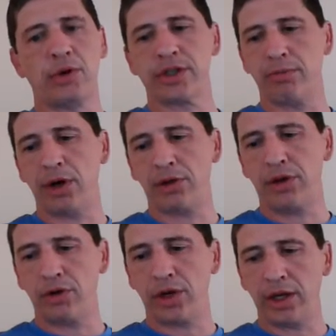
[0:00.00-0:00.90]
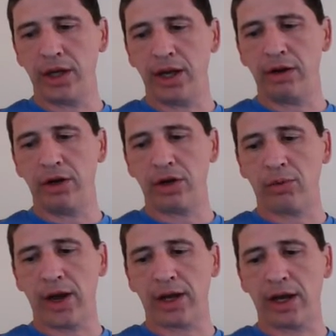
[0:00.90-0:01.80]
once a month, you
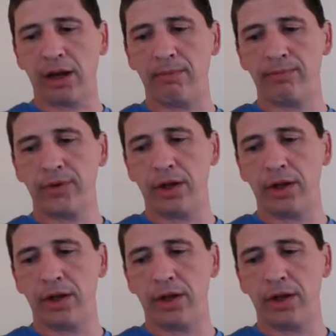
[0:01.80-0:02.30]
can rack up